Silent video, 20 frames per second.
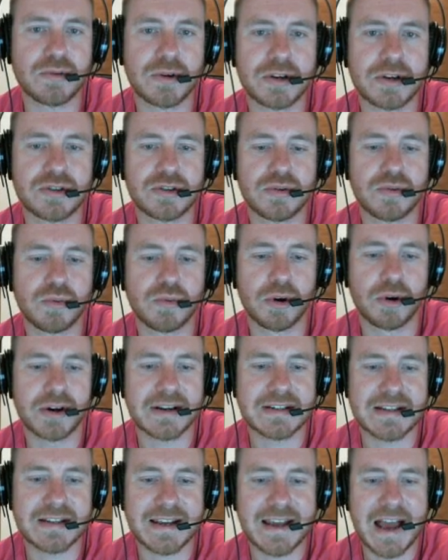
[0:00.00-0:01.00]
going to work
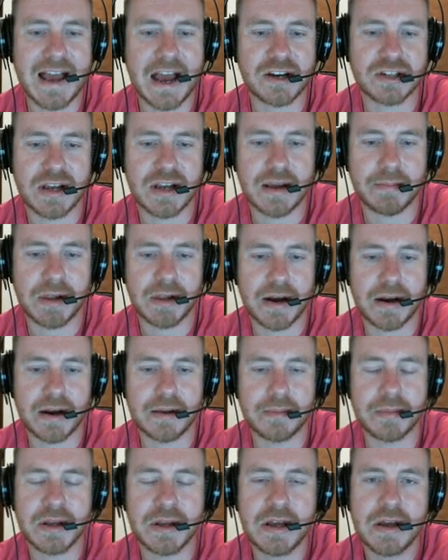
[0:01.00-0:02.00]
as a cash game
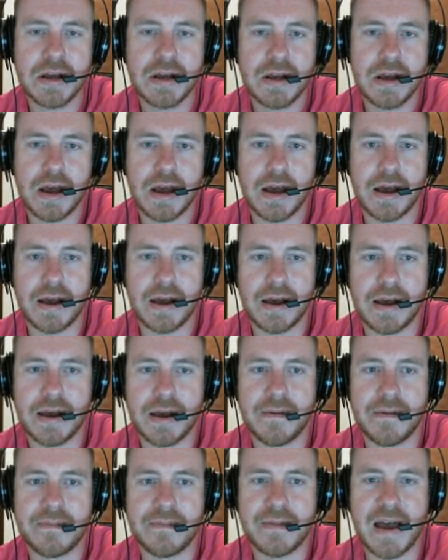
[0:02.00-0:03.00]
lineup.
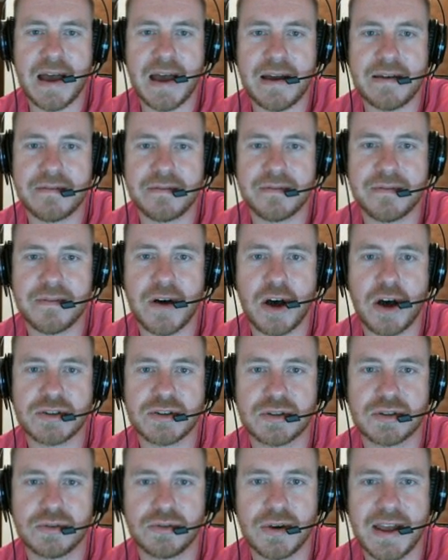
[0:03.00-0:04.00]
I've
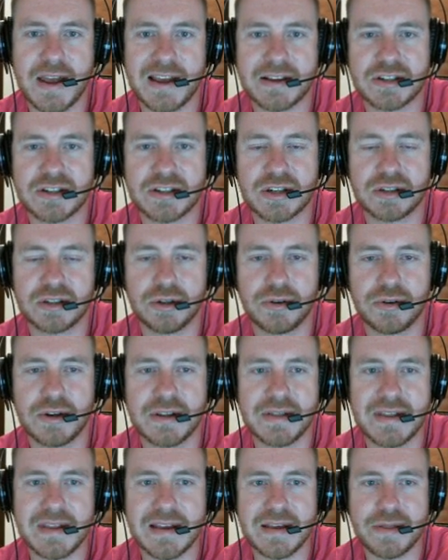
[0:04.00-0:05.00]
also
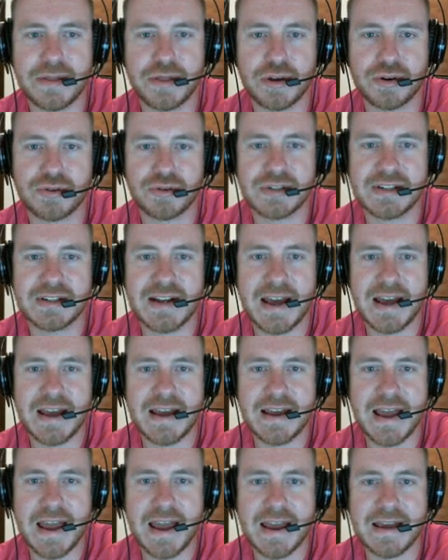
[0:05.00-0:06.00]
excluded the
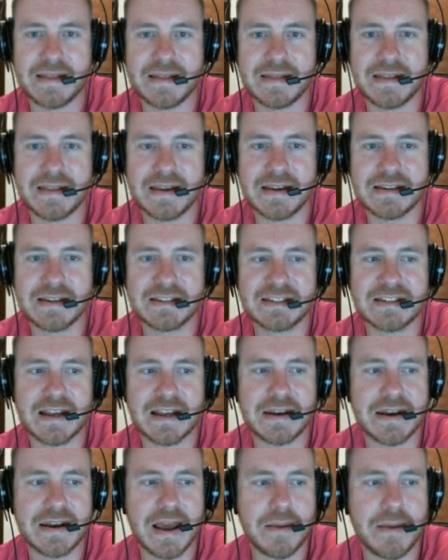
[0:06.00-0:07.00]
Thursday and the
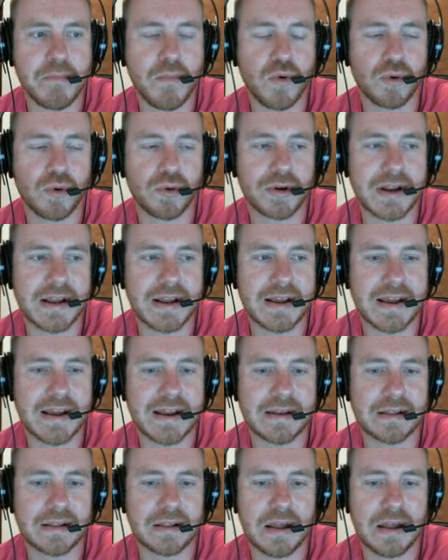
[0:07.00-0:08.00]
Sunday morning
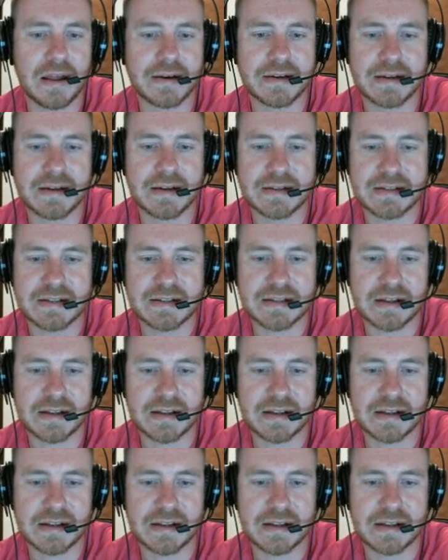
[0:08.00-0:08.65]
in London